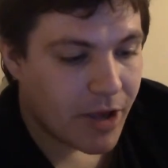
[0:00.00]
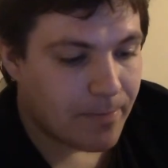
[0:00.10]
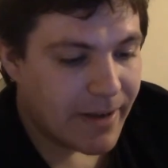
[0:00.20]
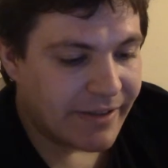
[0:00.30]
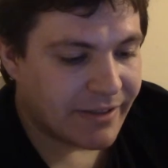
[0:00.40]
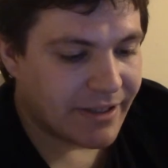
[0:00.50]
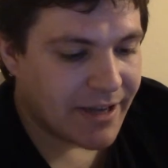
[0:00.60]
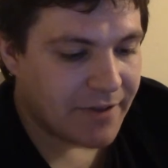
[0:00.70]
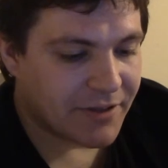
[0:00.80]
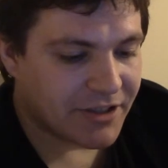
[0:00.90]
Pinned,
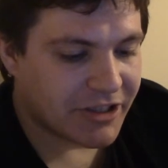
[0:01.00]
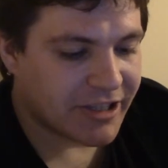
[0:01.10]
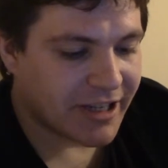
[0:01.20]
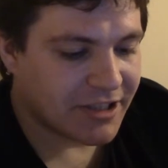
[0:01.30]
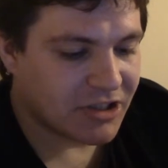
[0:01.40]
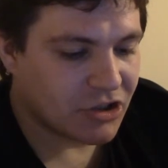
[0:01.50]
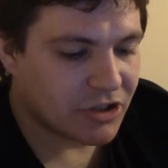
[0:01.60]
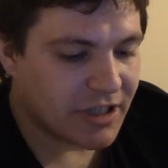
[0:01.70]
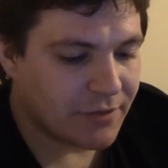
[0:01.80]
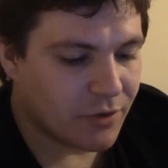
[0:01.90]
if this attack is
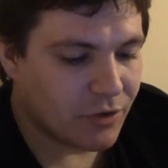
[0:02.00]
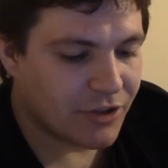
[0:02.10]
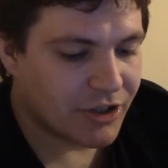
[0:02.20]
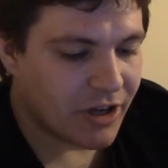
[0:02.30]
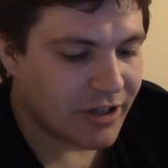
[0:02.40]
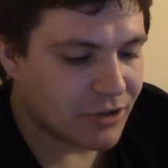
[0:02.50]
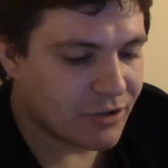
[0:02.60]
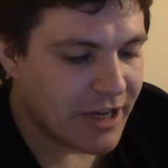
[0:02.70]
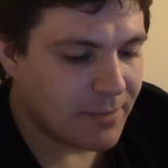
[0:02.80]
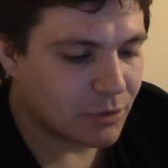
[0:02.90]
successful, the target is
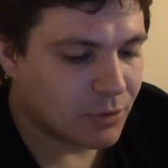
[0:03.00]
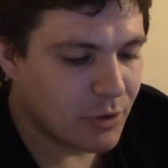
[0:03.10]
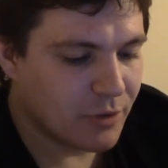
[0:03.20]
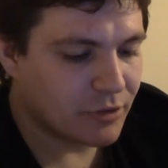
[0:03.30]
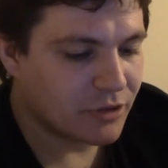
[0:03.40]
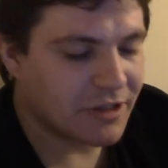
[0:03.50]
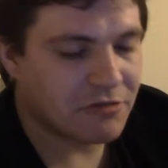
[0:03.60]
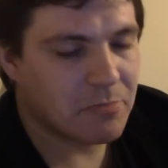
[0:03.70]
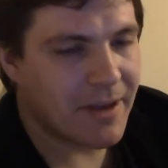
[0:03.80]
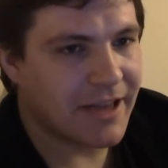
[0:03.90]
unable to move until a
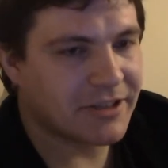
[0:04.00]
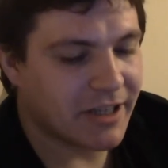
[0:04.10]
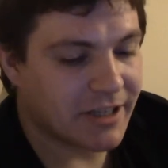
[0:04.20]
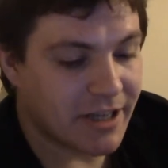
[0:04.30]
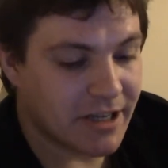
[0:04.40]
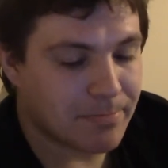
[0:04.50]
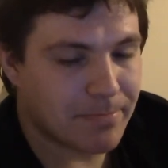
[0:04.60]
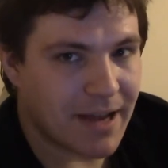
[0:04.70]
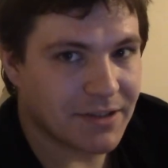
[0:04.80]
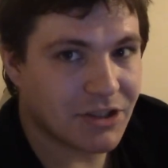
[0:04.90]
repair check is
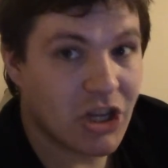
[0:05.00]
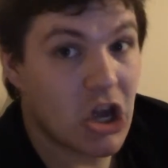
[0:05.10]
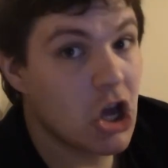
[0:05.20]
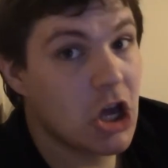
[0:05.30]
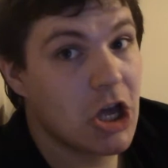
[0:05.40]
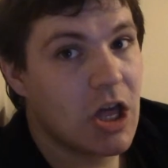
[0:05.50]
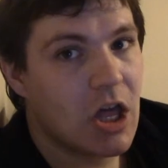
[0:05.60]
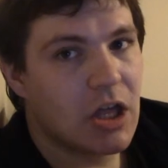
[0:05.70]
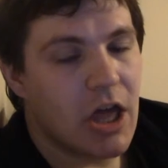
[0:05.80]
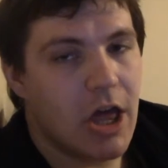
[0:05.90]
passed.
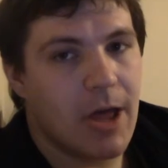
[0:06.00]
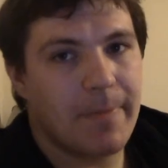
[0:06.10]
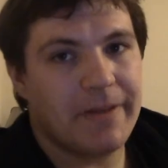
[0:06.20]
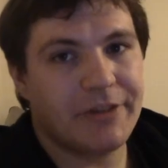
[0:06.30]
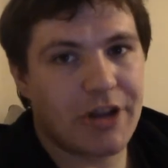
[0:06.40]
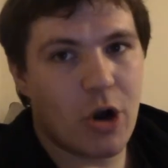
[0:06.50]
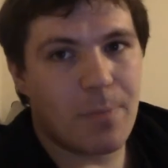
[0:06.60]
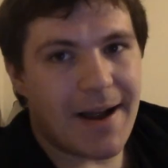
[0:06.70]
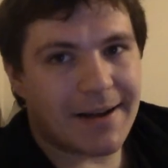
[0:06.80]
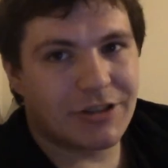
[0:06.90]
If we go
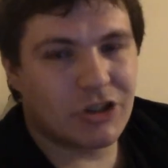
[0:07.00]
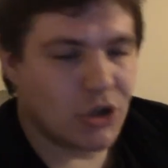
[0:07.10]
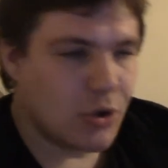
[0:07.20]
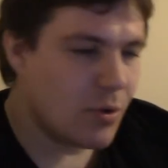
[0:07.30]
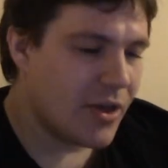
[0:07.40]
back to